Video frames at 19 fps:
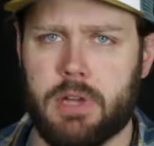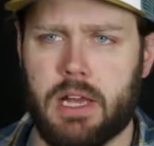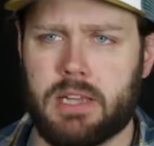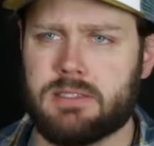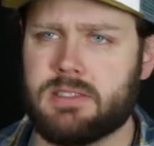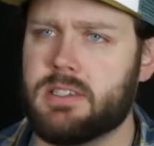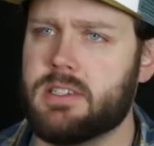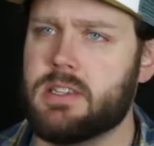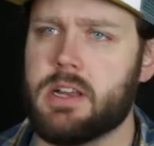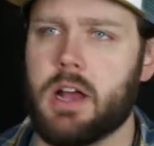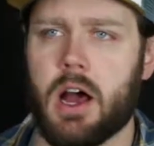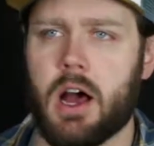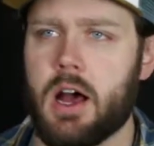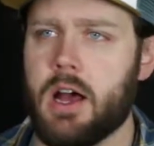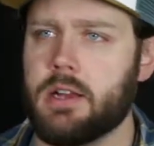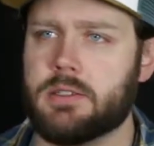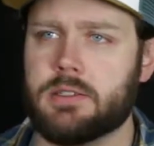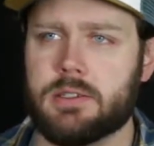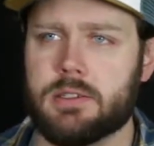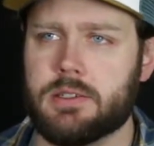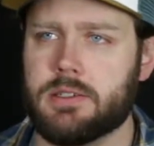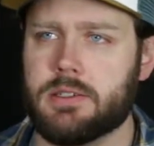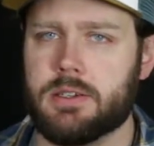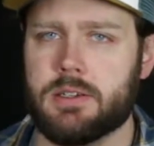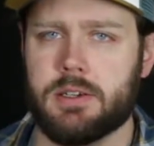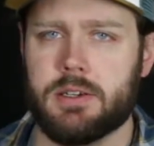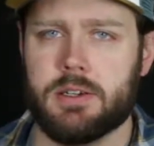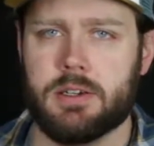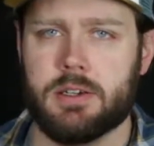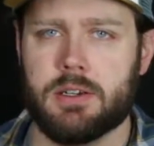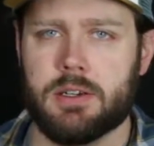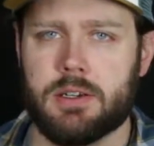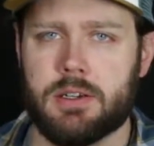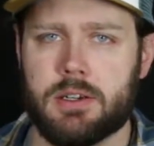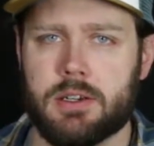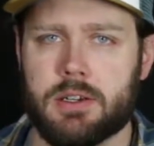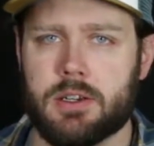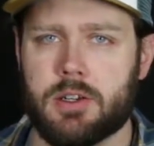it's not,
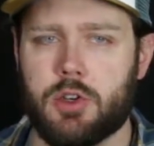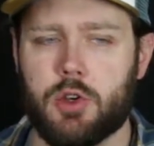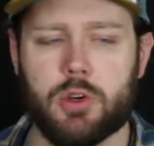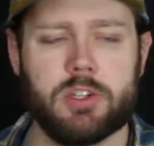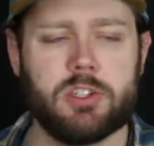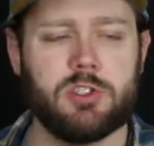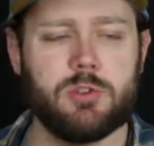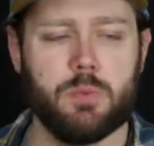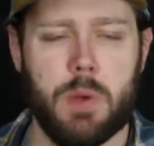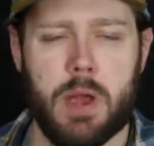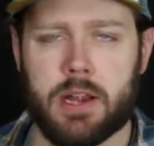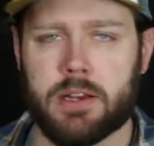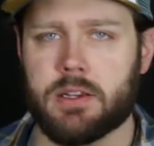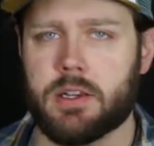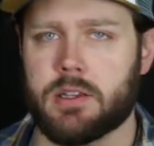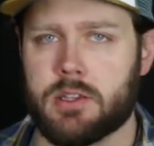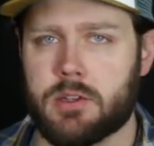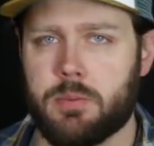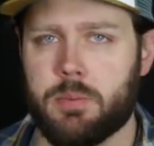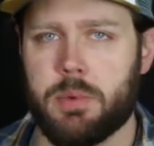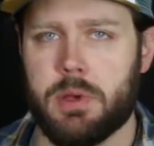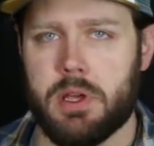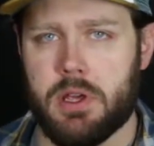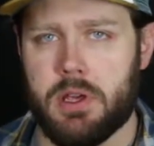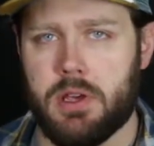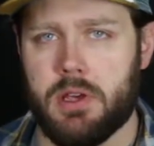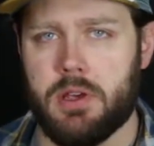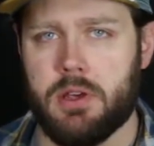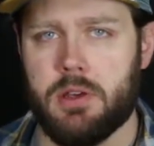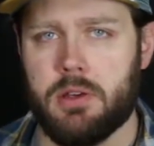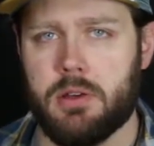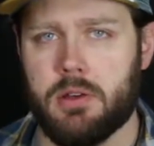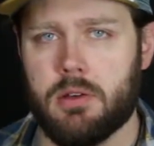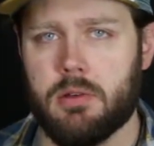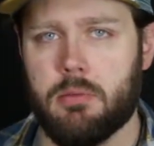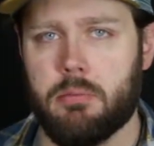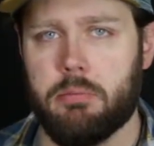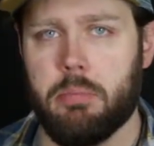you expect it to be
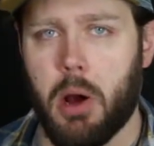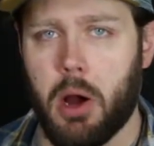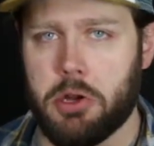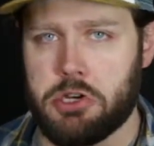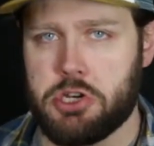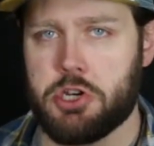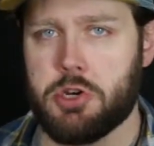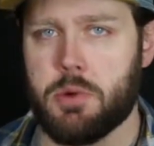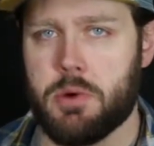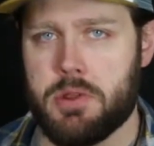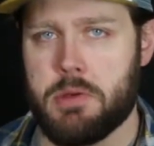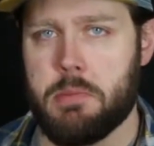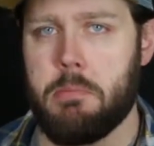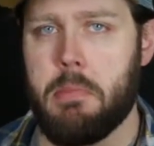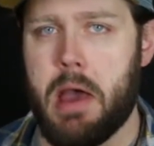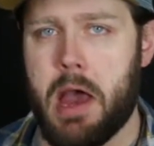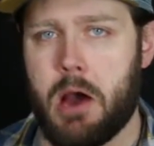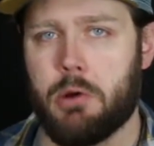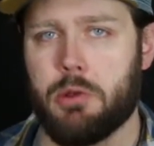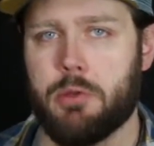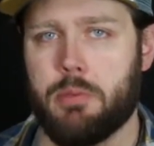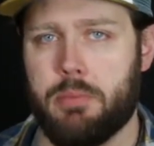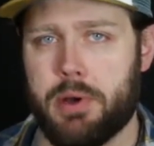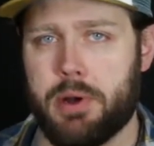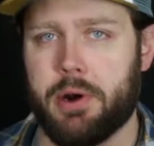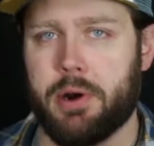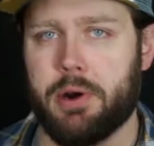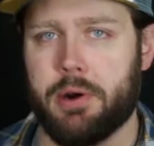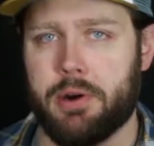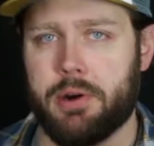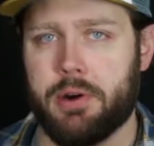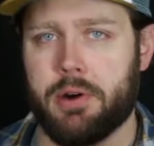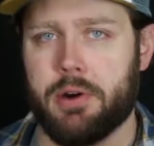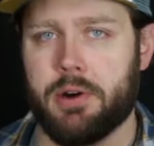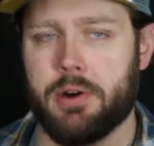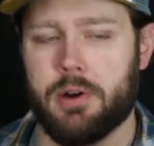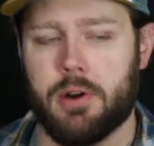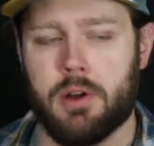punch you in the mouth bitter,
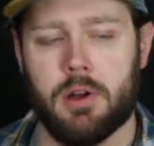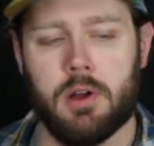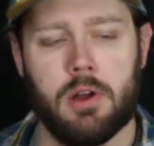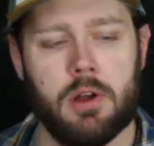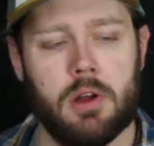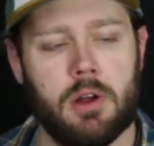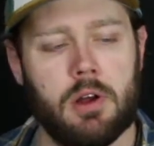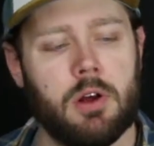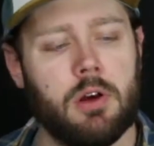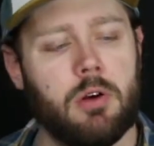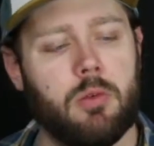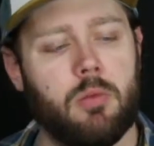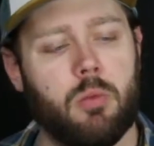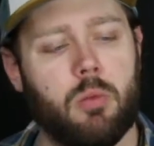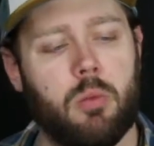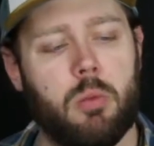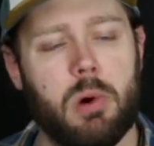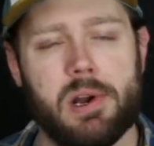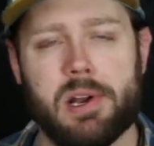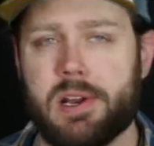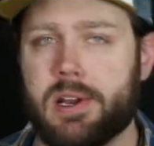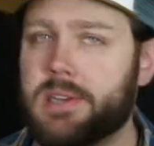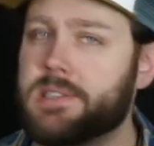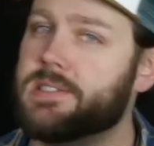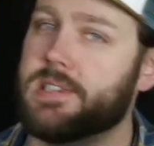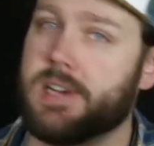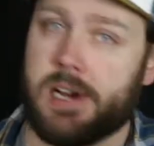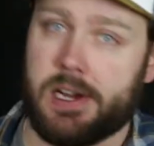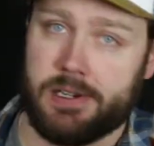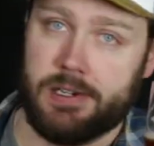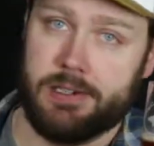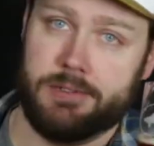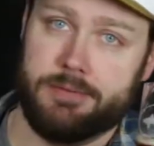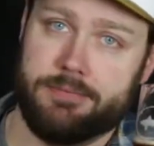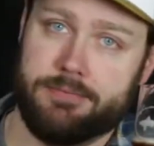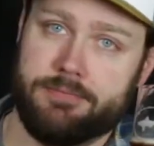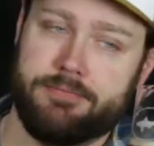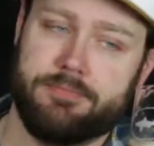but it is not.
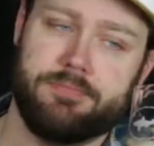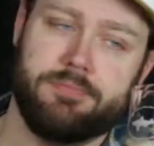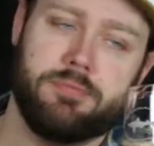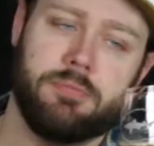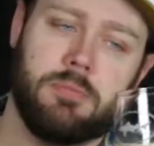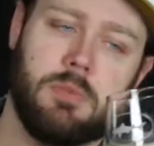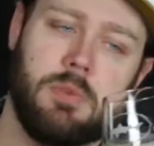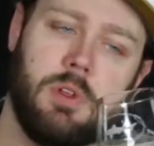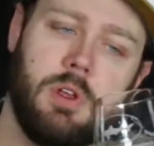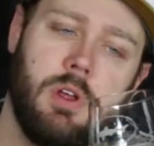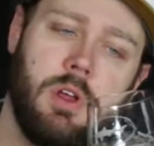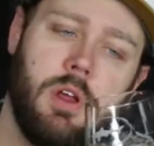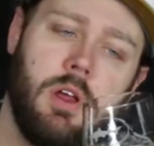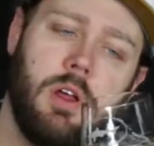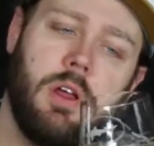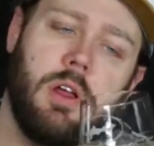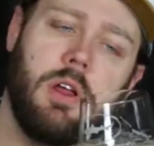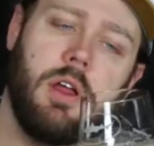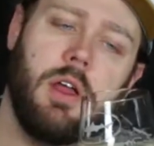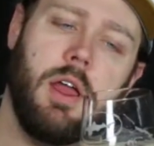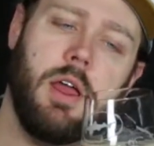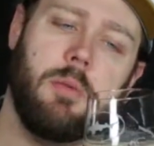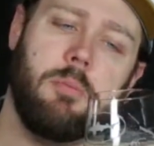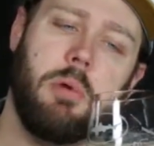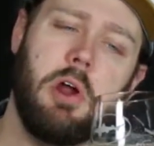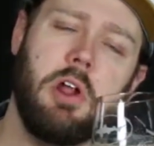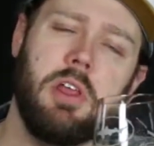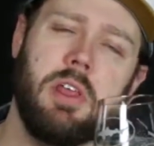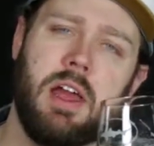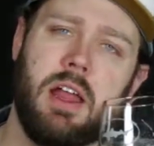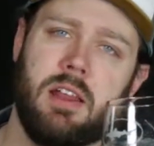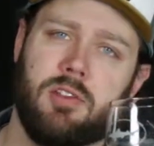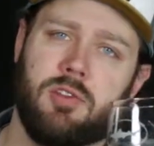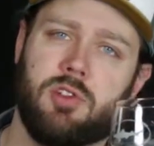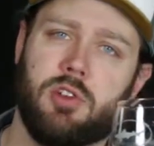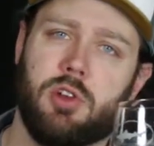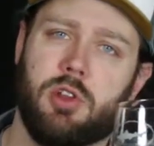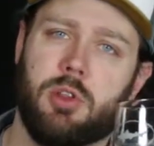And part of that
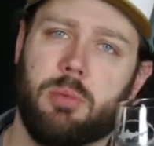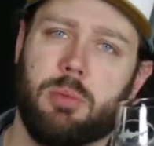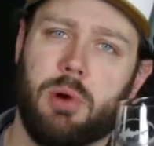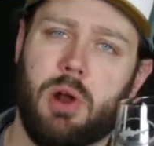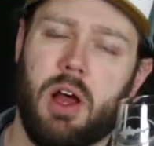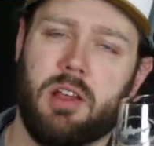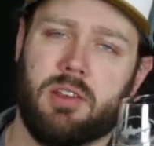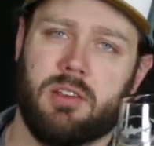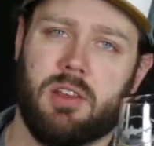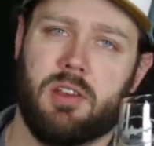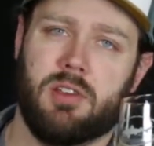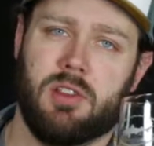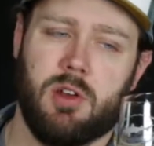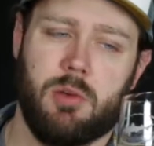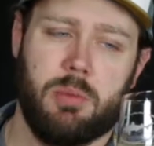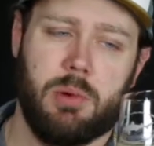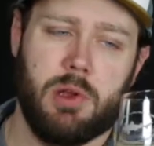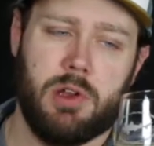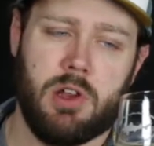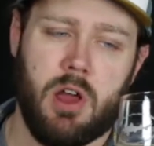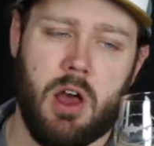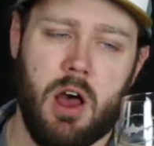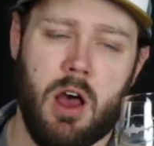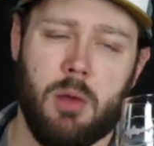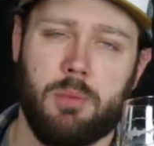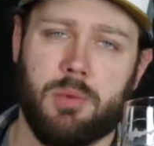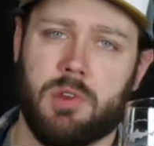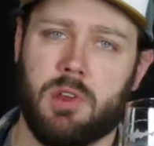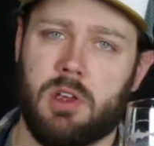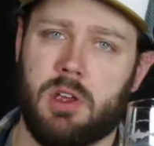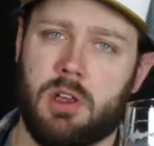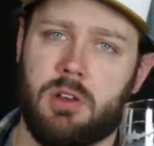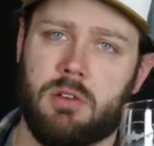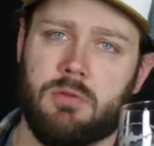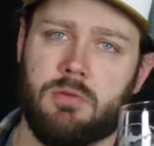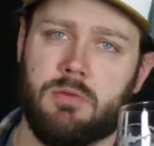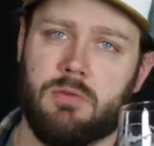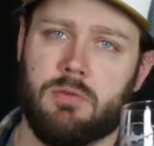is due to the process. They're putting hops
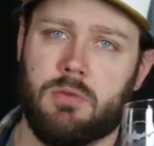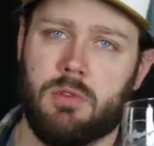in,